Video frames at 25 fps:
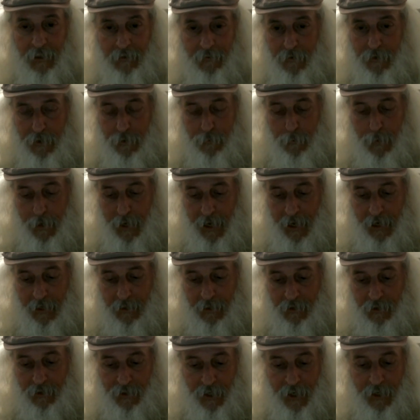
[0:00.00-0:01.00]
of as
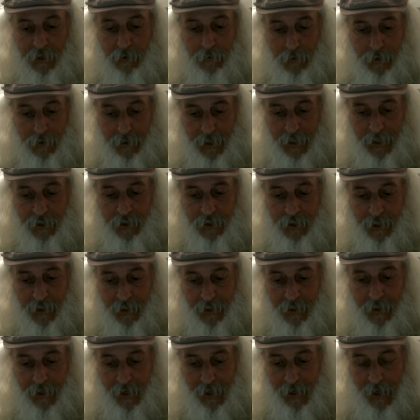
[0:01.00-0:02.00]
being synchronistic.
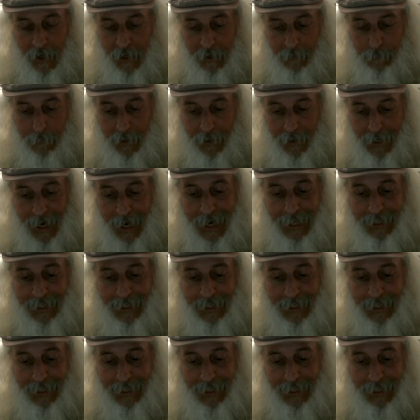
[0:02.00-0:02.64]
But I